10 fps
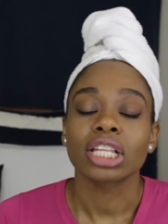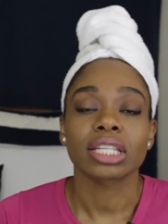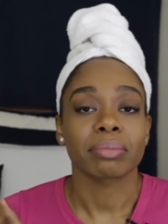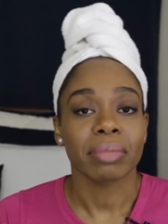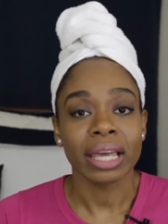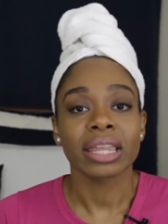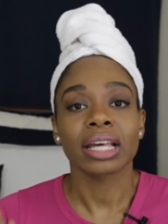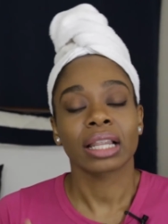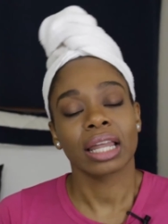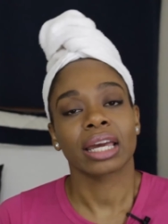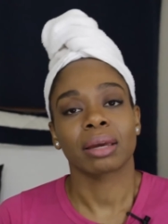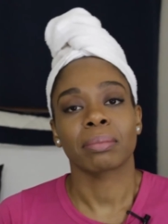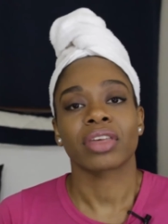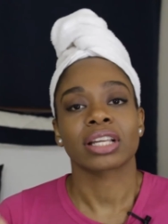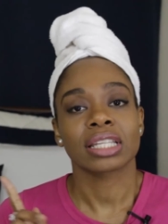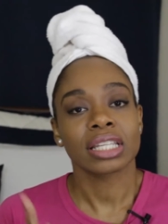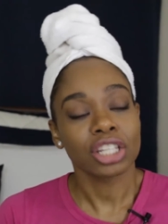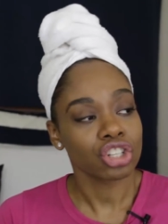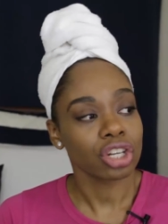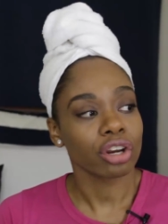to make the claim that
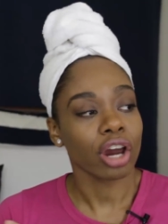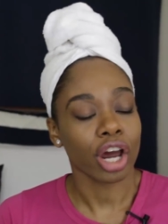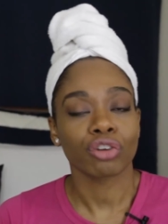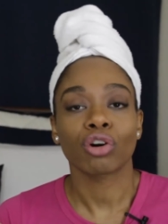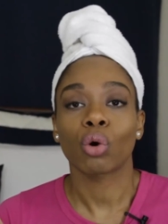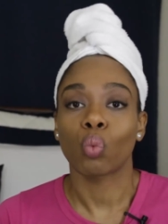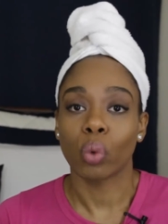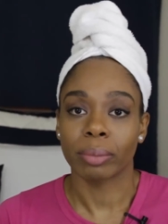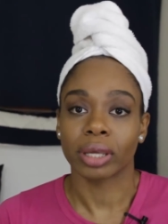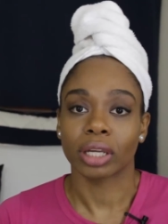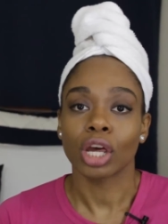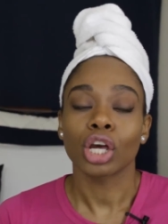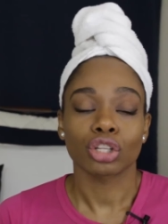cisgender hetero women